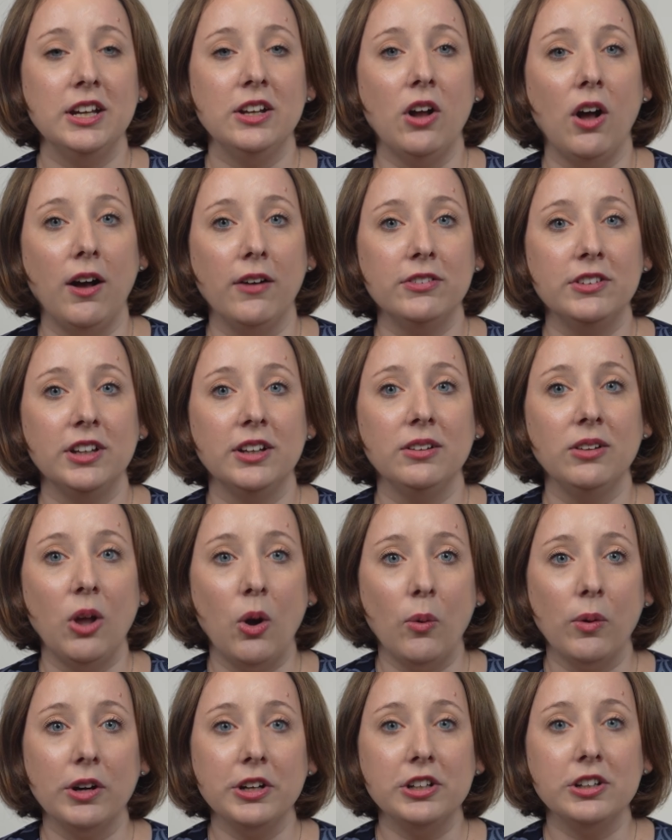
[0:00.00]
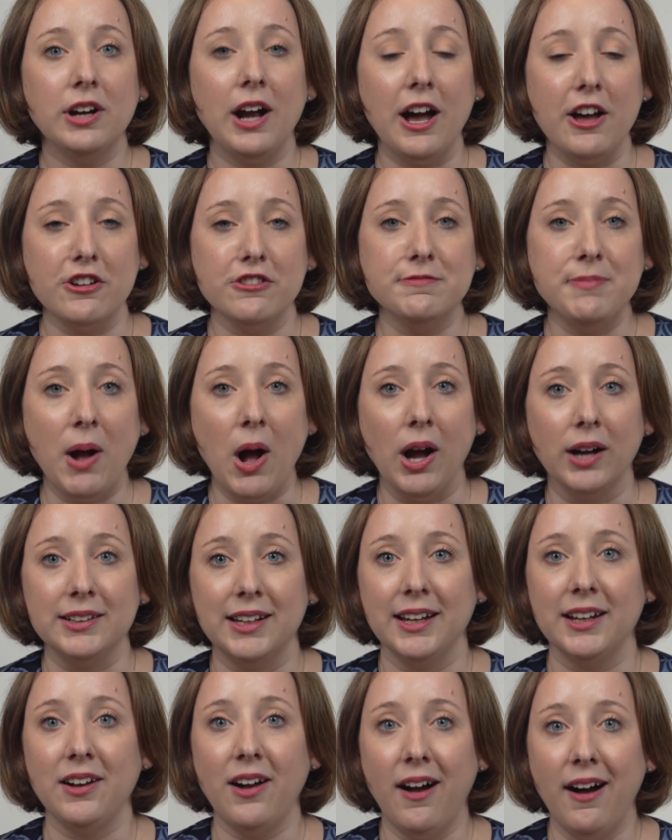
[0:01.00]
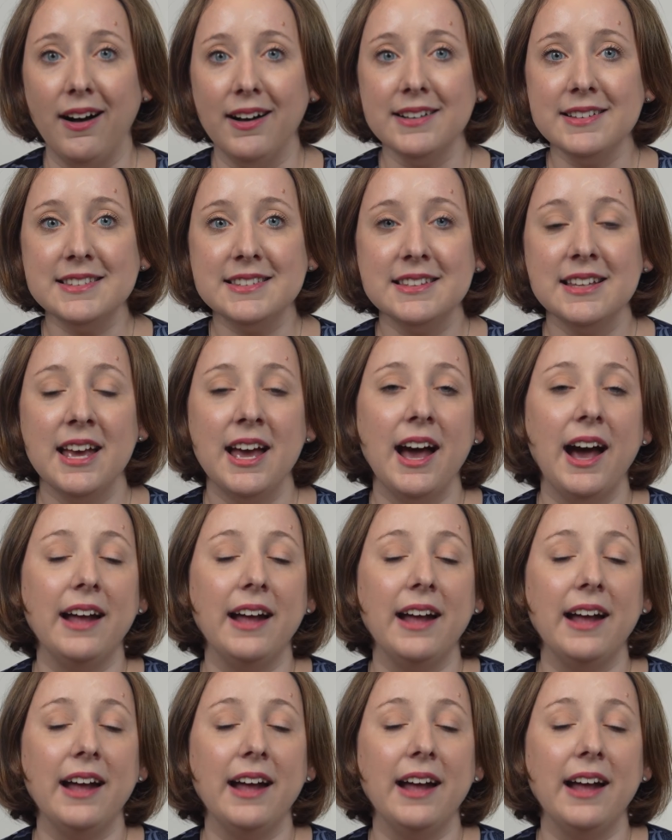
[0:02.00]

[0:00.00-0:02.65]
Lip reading: can often lower your out-of-pocket costs,